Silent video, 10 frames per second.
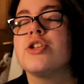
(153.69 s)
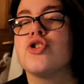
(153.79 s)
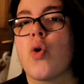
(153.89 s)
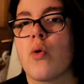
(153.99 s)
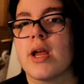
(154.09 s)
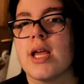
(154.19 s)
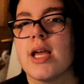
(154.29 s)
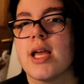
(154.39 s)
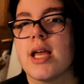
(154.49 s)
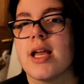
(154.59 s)
story
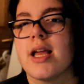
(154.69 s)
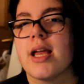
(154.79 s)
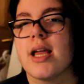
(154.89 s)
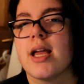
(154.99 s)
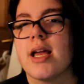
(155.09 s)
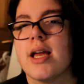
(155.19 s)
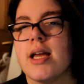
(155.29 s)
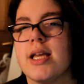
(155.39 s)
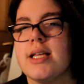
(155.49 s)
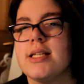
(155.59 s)

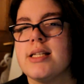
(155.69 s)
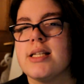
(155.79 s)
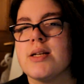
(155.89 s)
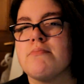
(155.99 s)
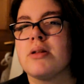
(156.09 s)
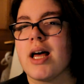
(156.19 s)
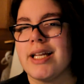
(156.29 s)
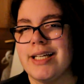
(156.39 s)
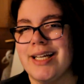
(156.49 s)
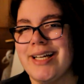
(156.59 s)
is bloody.